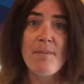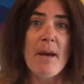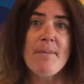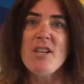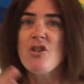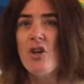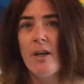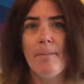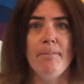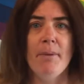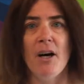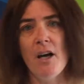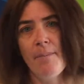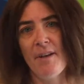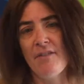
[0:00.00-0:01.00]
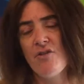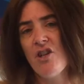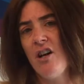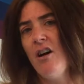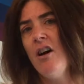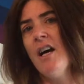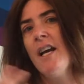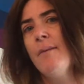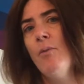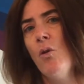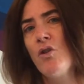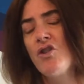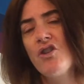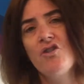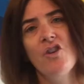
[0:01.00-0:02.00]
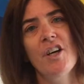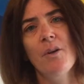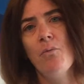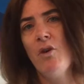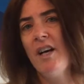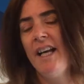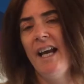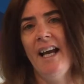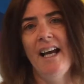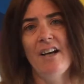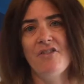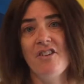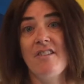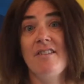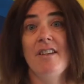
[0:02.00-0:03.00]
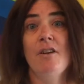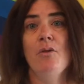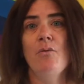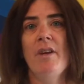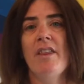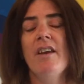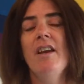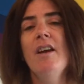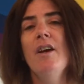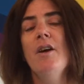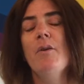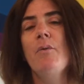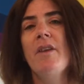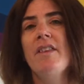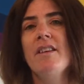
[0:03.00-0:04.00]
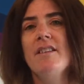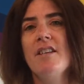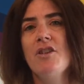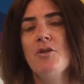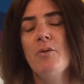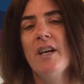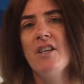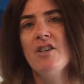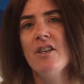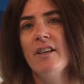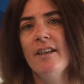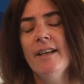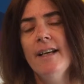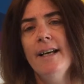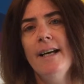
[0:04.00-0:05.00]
Maybe he's trying to buy a bit of time, or just trying to work out how to deal with this situation.